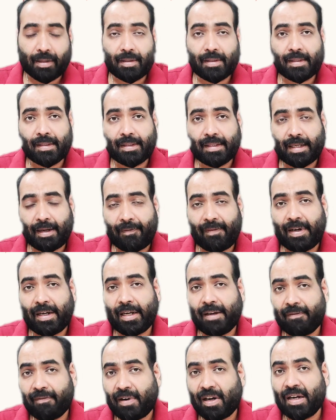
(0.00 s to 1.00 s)

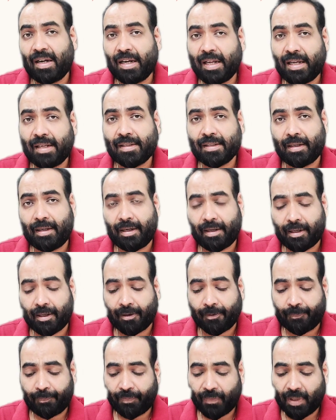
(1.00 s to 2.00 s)
71 days
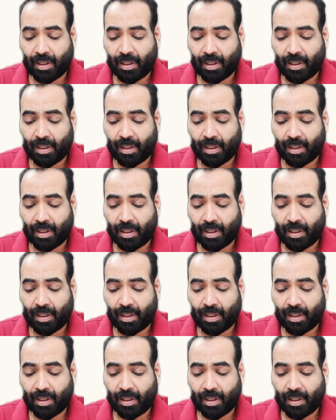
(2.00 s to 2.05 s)
later,